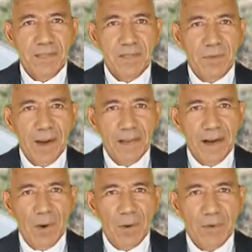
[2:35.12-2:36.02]

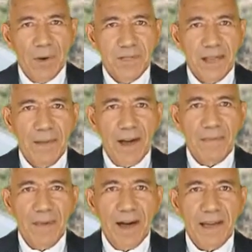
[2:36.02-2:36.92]
straddling or crossing
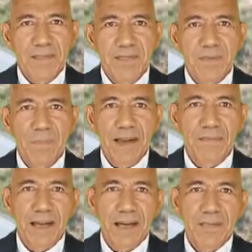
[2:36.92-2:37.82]
lane lines,
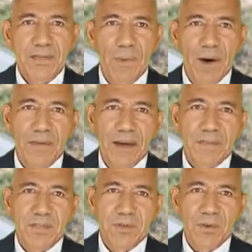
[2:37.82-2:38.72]
weaving and swerving,
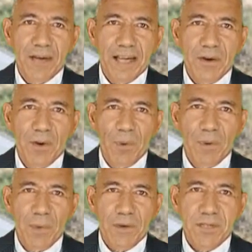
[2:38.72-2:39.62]
striking or
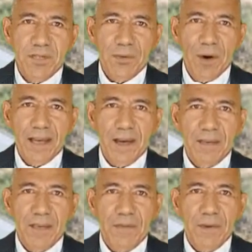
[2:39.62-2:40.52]
almost striking
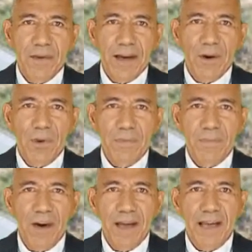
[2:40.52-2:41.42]
another vehicle,
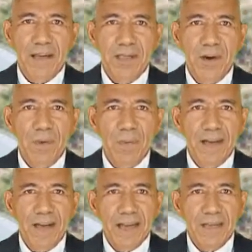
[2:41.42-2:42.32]
braking too
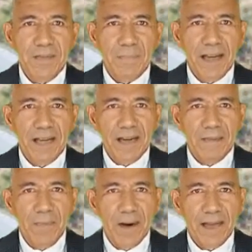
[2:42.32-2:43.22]
quickly, speeding,
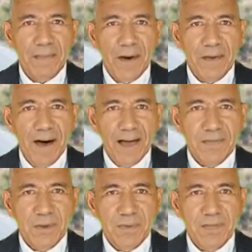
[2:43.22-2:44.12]
running red
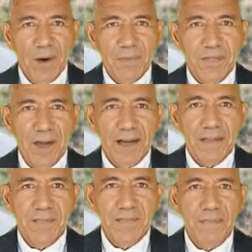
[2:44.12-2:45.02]
lights or stop
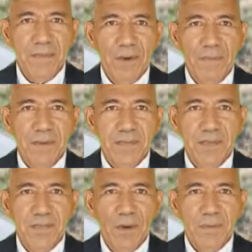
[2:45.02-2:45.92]
signs. If an officer
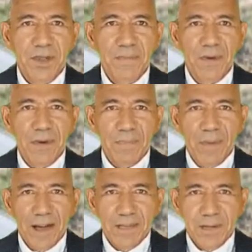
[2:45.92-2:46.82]
stops you for an
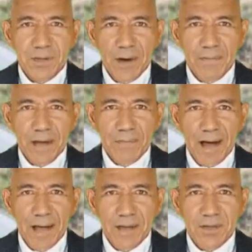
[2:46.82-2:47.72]
unrelated traffic
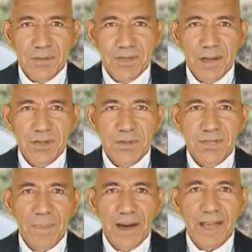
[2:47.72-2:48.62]
violation such as
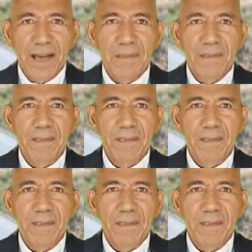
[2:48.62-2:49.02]
speeding,